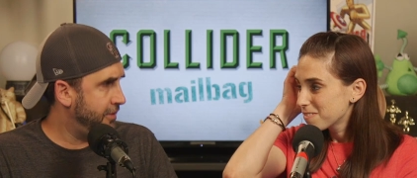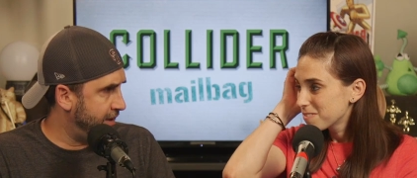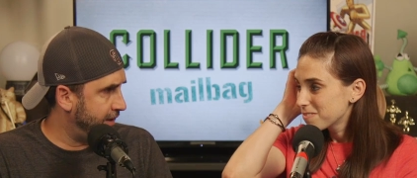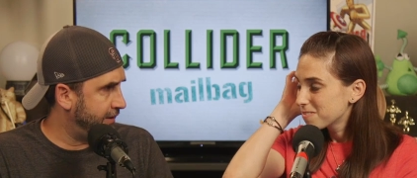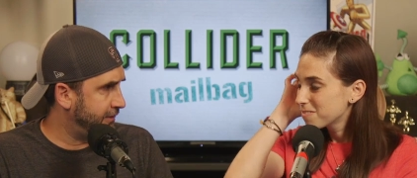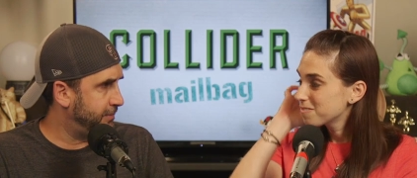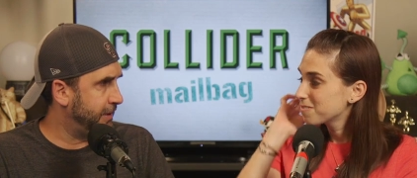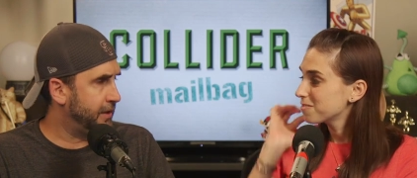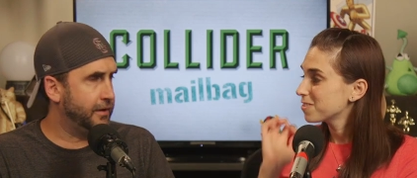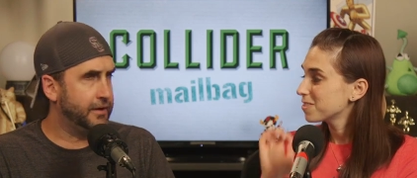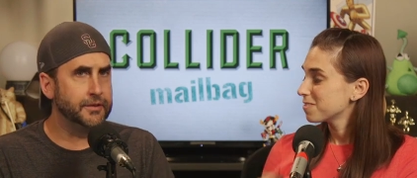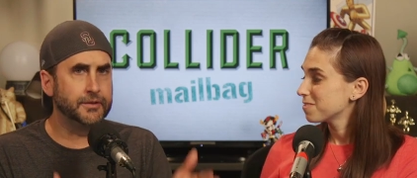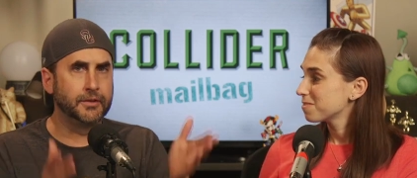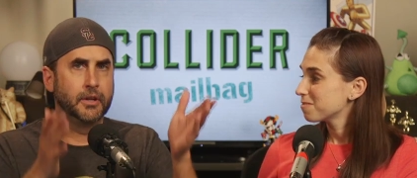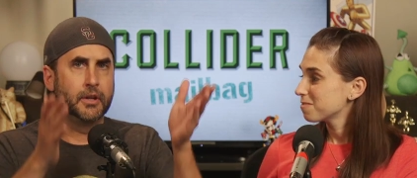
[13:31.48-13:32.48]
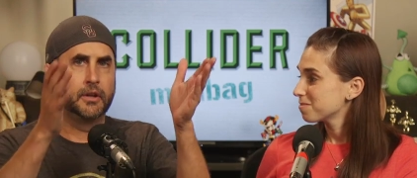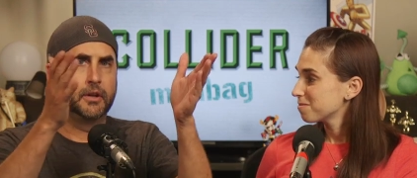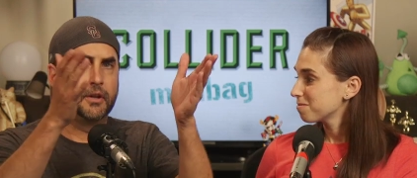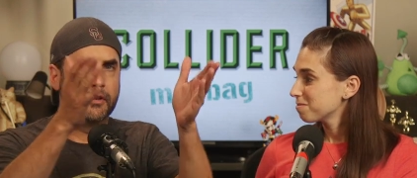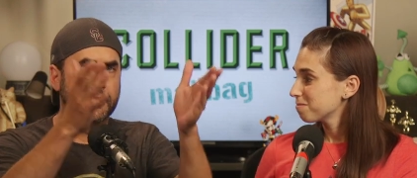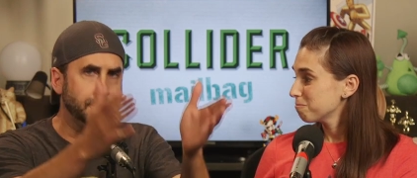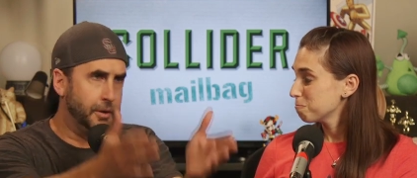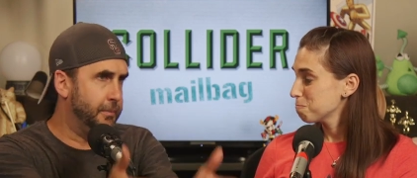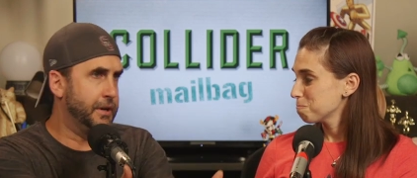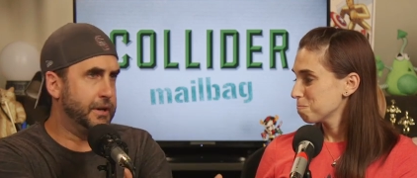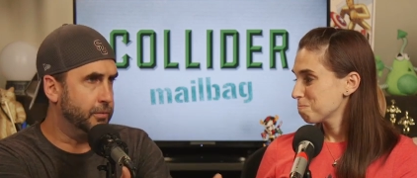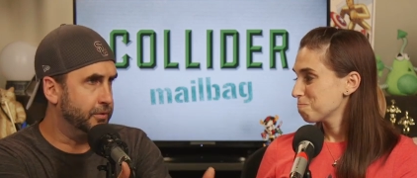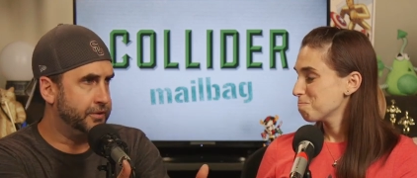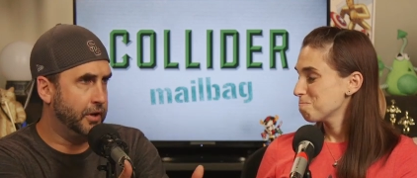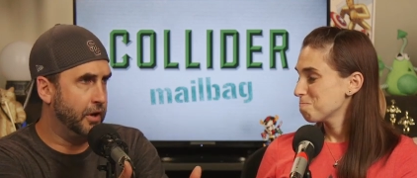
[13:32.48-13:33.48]
Speaker 1: this because somebody
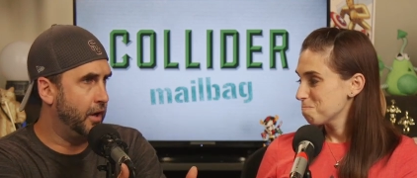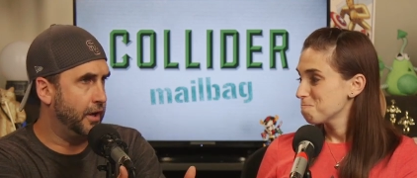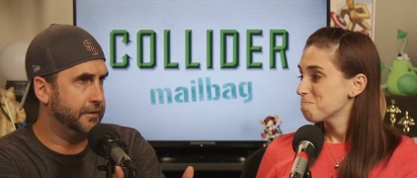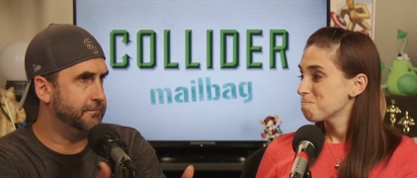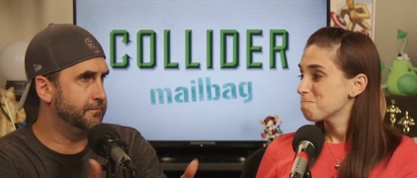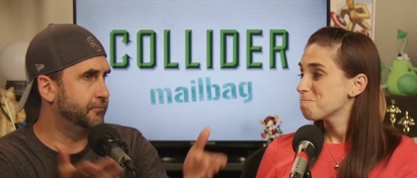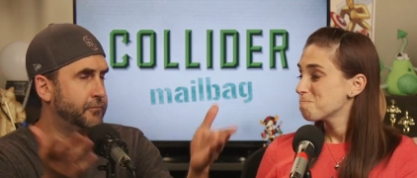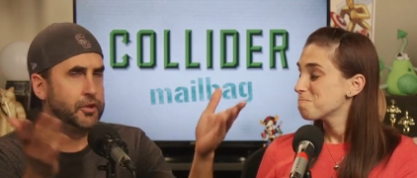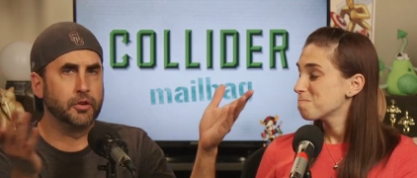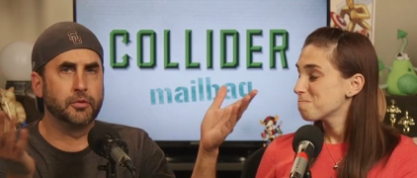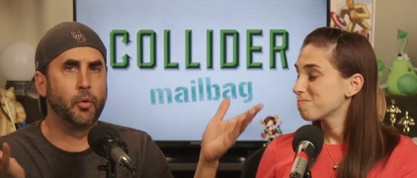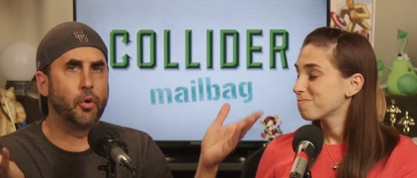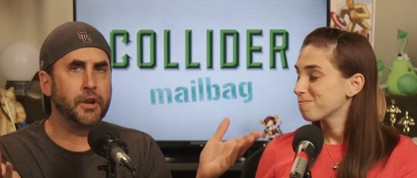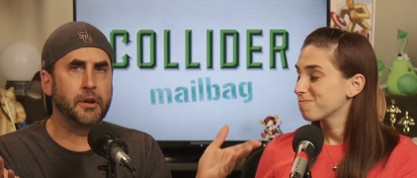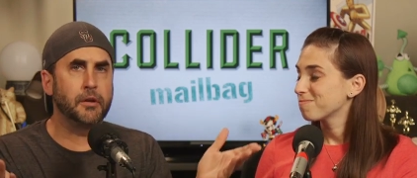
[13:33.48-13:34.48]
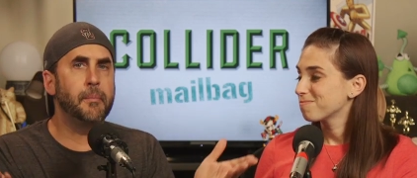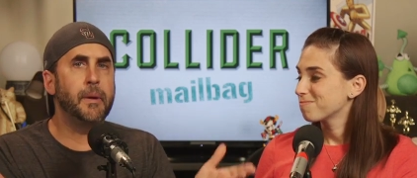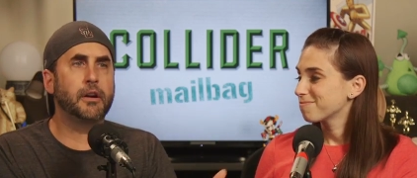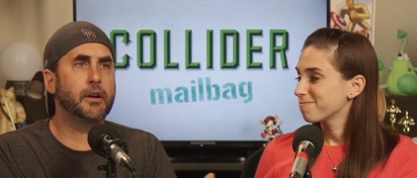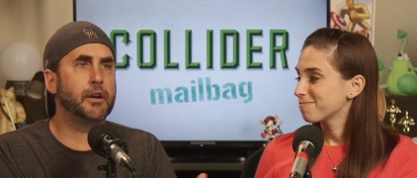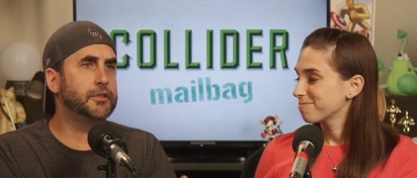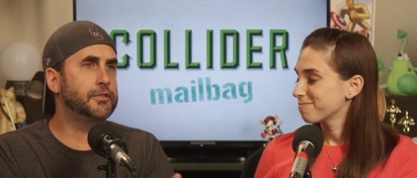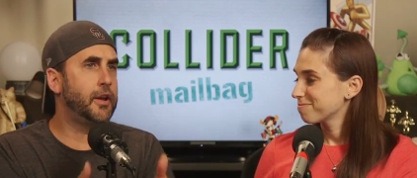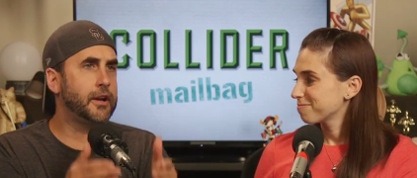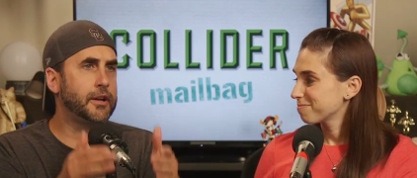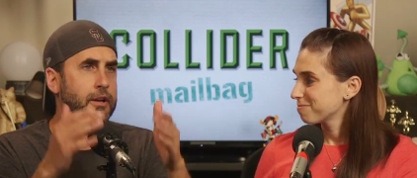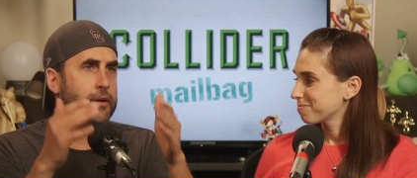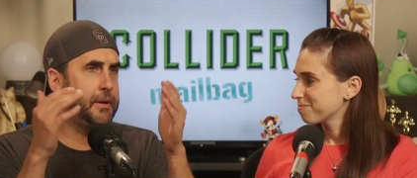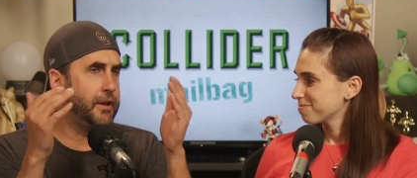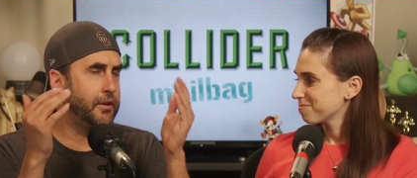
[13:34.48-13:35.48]
was on Good Morning America
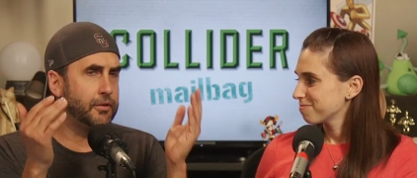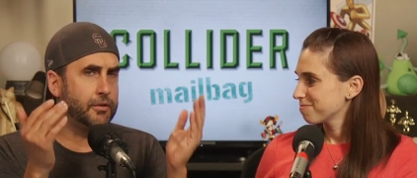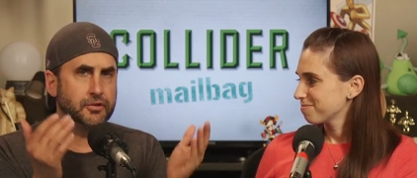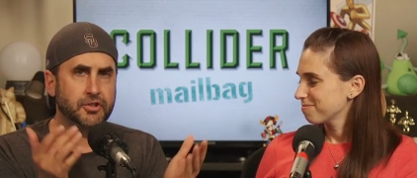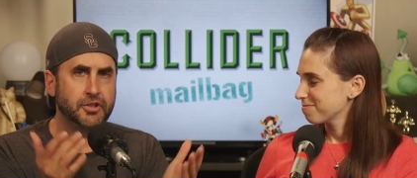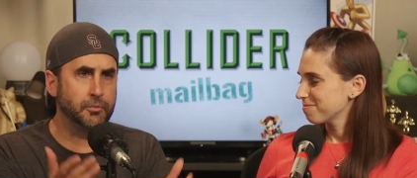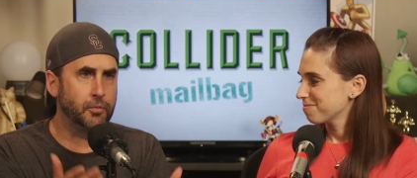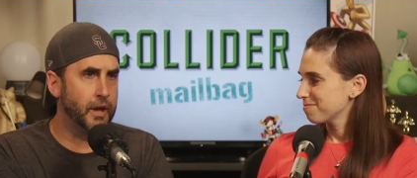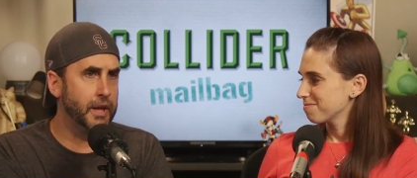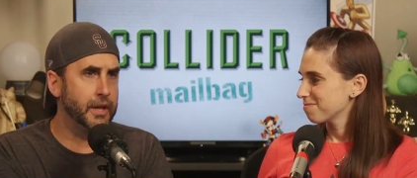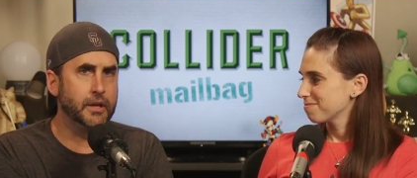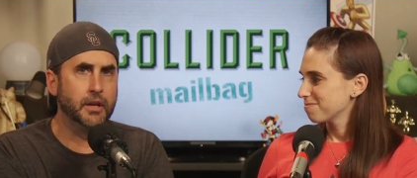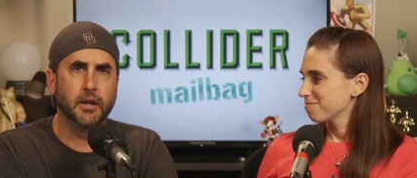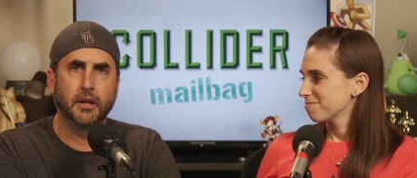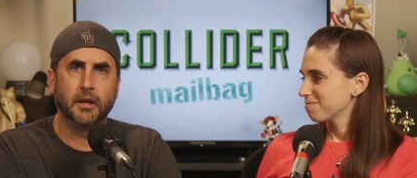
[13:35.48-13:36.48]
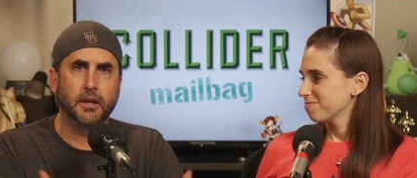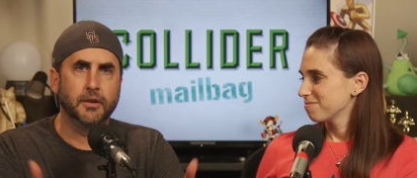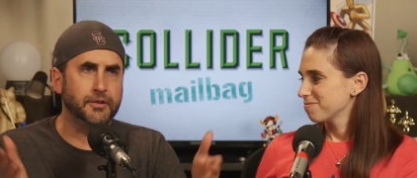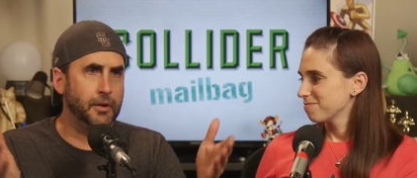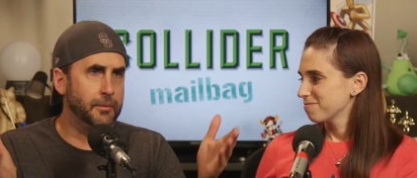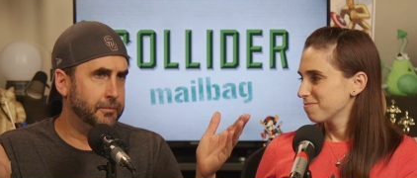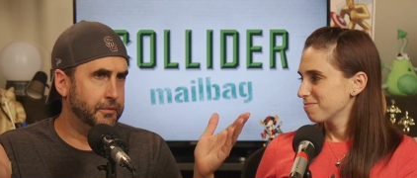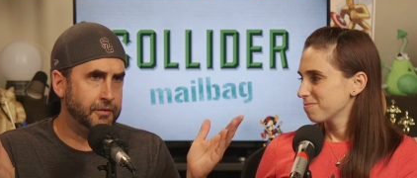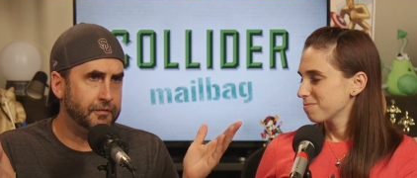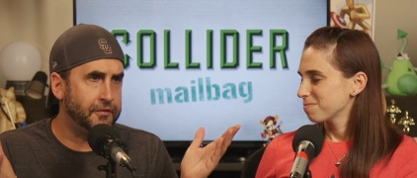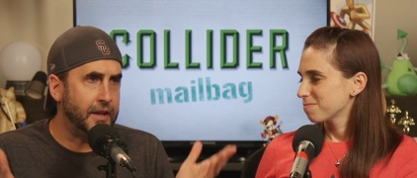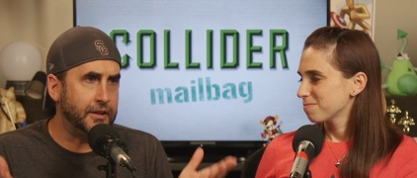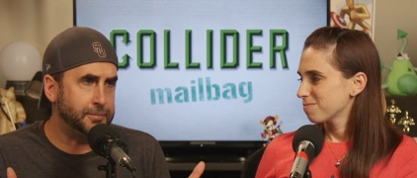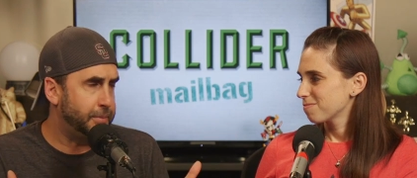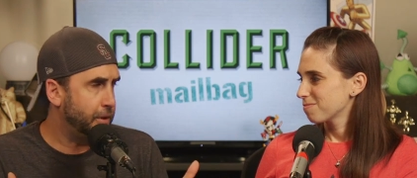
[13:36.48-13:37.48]
talking about it, or she read some
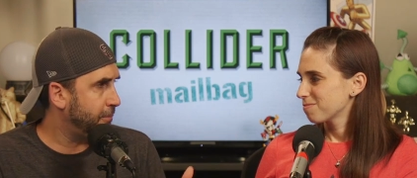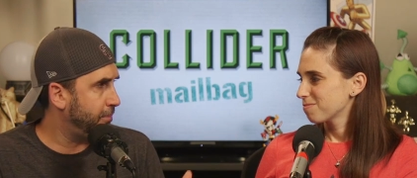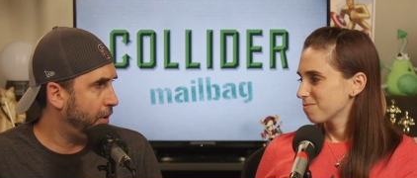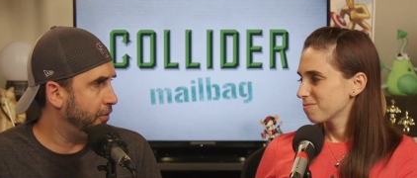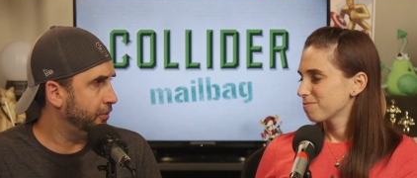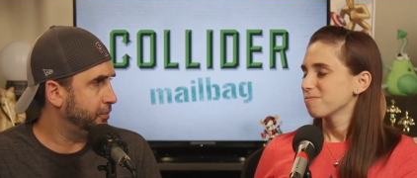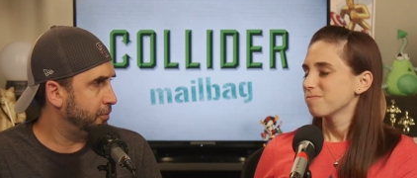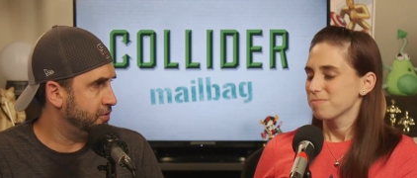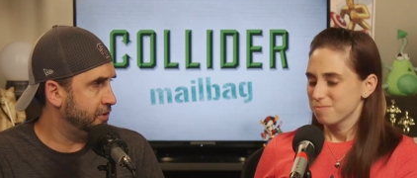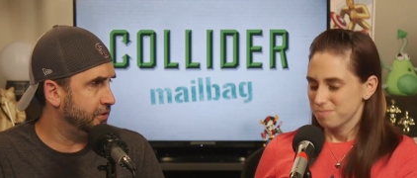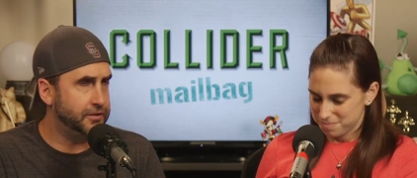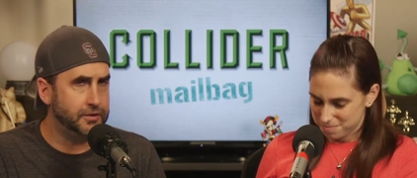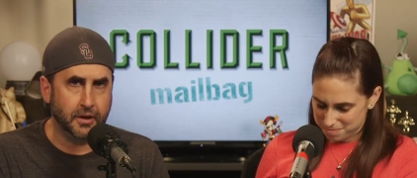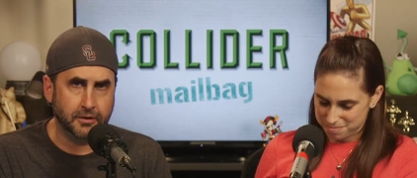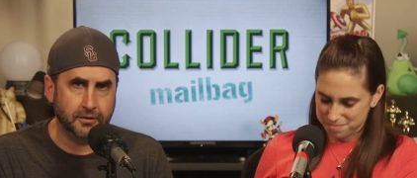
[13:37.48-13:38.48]
Facebook post, which she's